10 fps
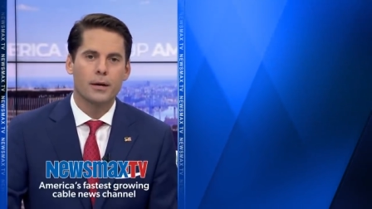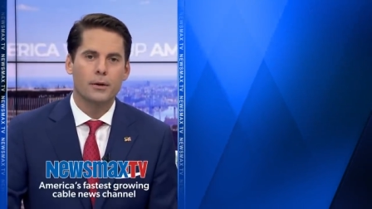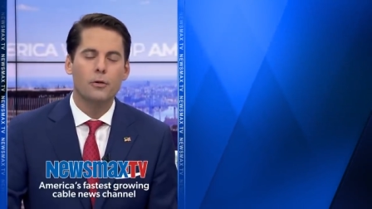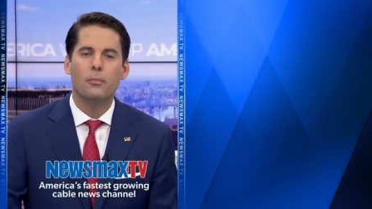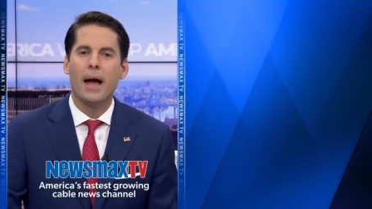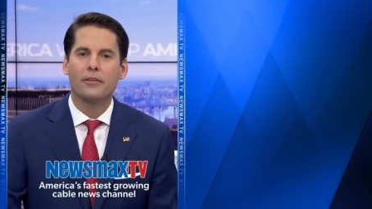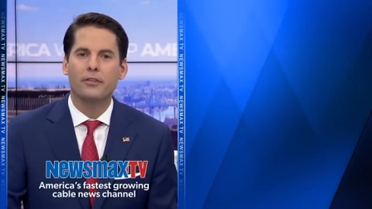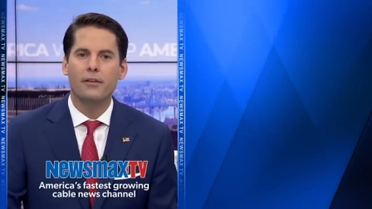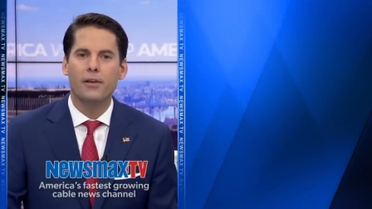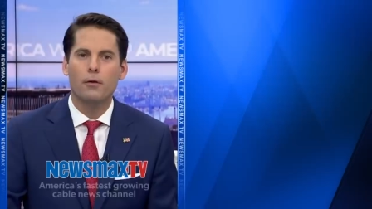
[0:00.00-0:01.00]
Newsmax
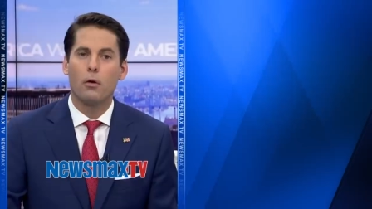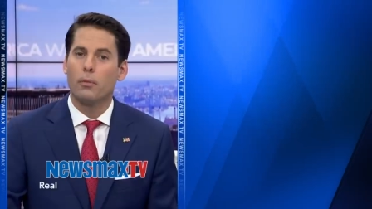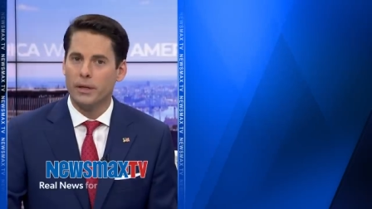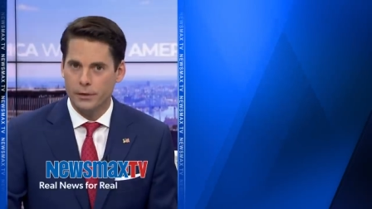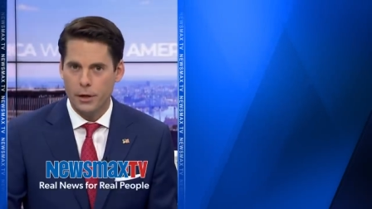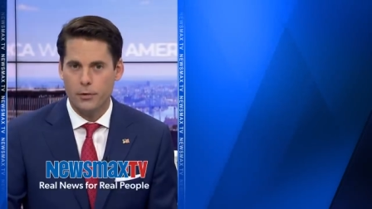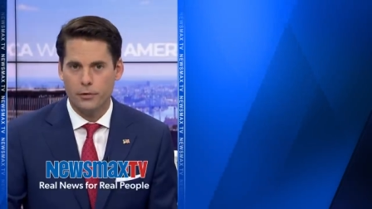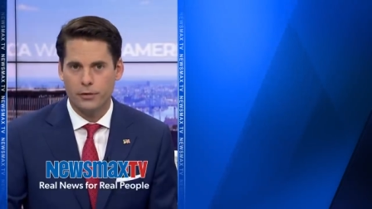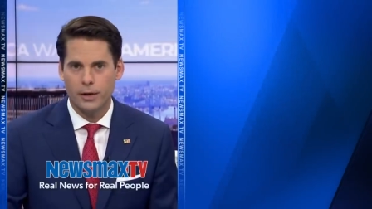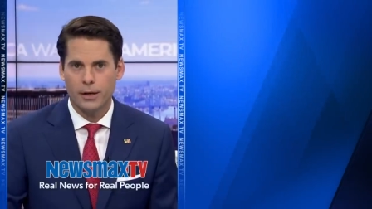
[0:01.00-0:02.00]
TV, where real
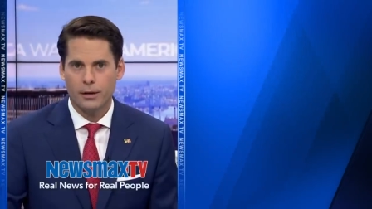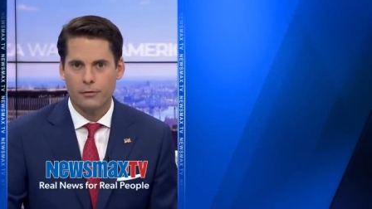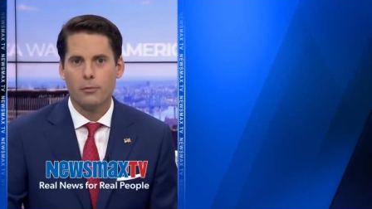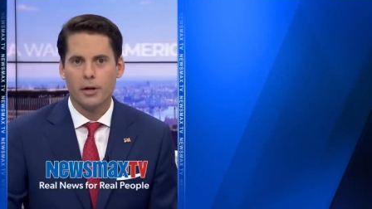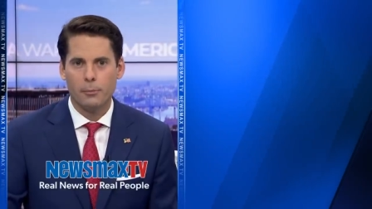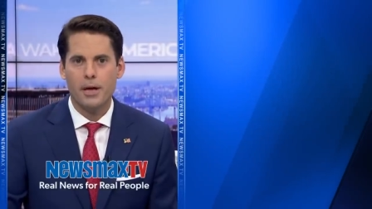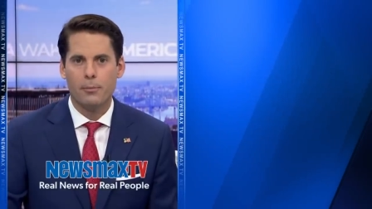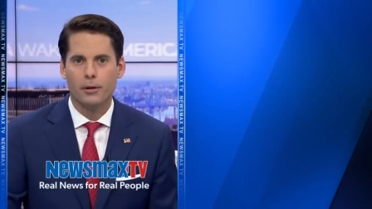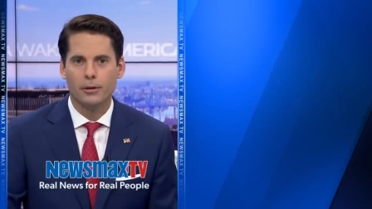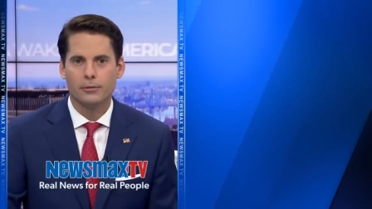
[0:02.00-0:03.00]
news for real
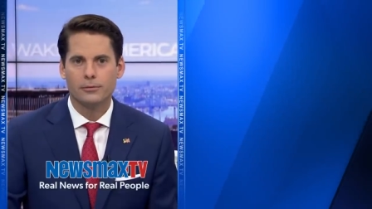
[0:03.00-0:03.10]
people.